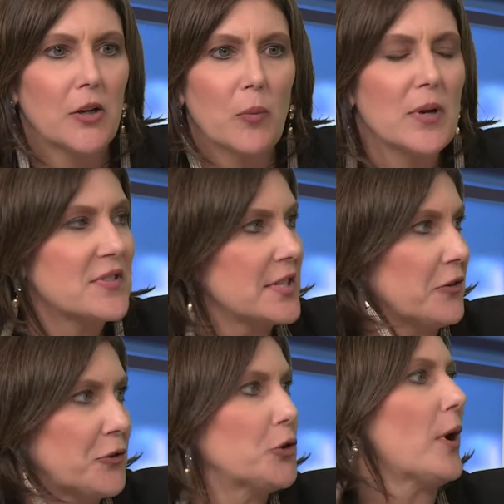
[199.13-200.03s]
you know, we've
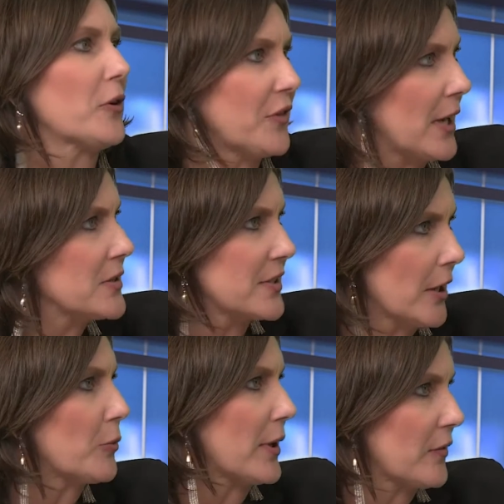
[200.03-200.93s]
seen two hundred thousand
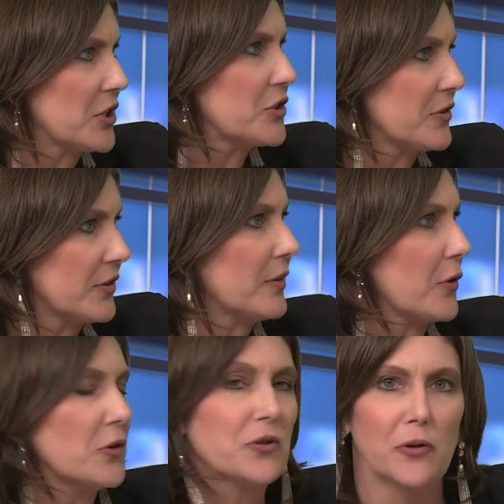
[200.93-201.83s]
dollar renovations
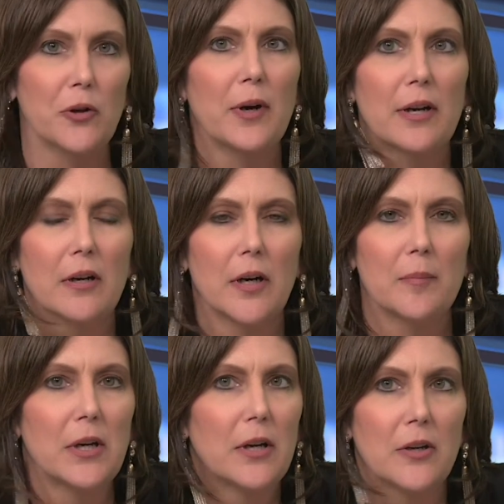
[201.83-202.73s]
that folks are doing,
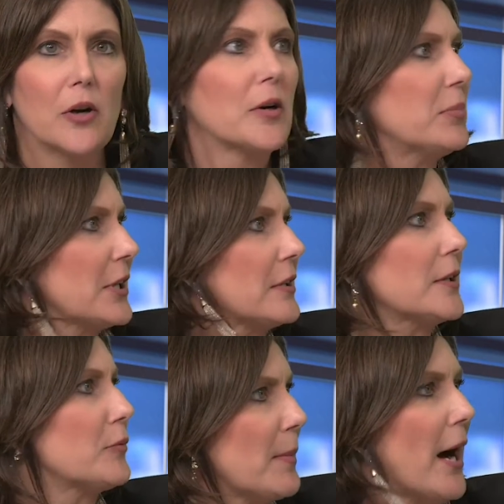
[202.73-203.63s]
um, you know,
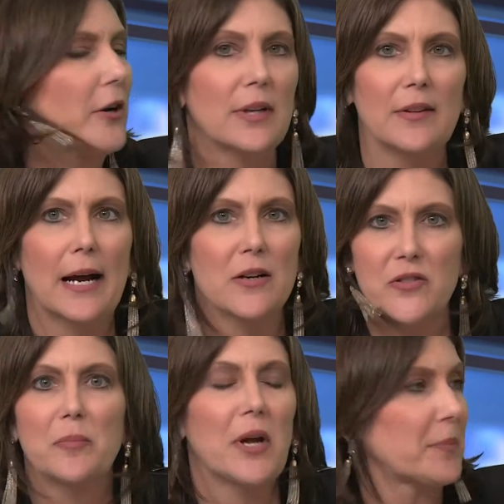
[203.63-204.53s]
completely remodeling the
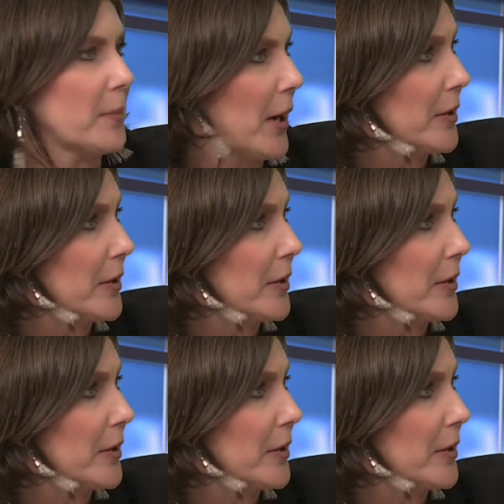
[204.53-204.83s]
house from top to